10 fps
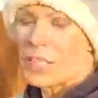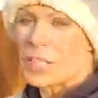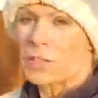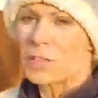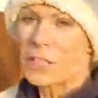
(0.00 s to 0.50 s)

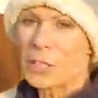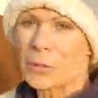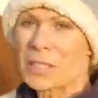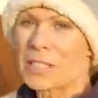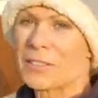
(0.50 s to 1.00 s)
just a video
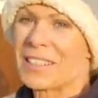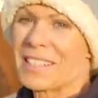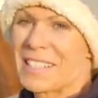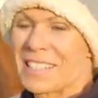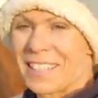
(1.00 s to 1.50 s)

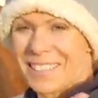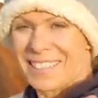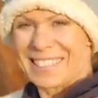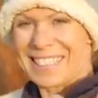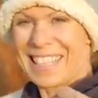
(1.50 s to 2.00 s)
series.
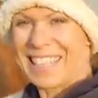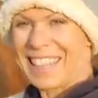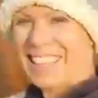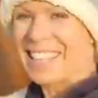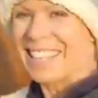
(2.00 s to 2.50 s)

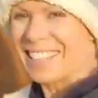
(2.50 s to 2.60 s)
Thank